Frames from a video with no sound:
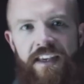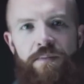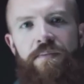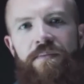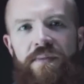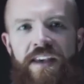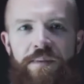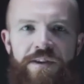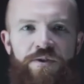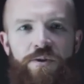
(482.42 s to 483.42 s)
keep,
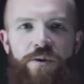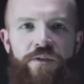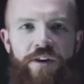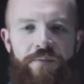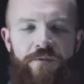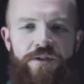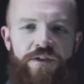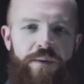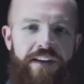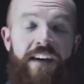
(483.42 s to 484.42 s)
keep control over it for a
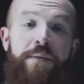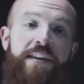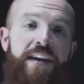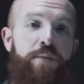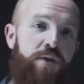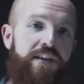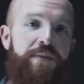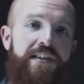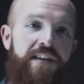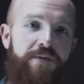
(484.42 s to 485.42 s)
certain amount of time. And they get points
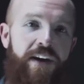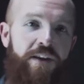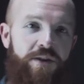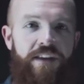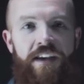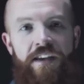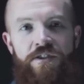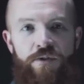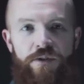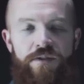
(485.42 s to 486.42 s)
based off of how long they can
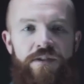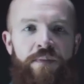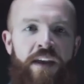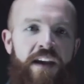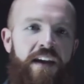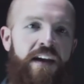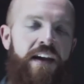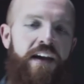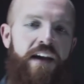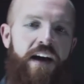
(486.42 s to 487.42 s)
control those.
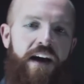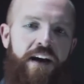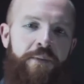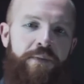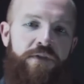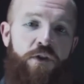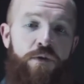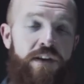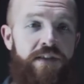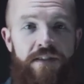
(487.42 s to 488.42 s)
Um,
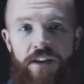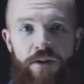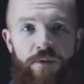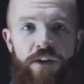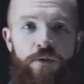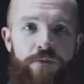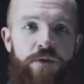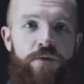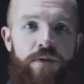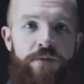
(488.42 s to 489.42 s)
so it's you know really cool if
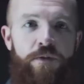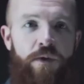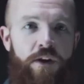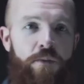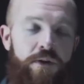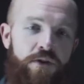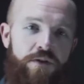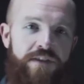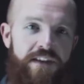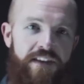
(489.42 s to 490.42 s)
you if you want to go build your
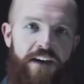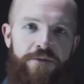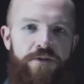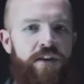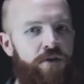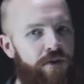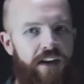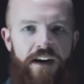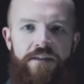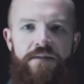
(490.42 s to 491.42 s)
own CTF, you can do it
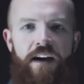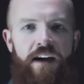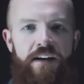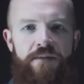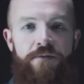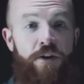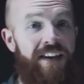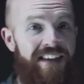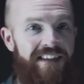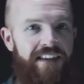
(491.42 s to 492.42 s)
now uh, very
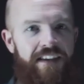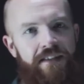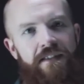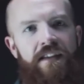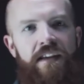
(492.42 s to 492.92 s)
easily.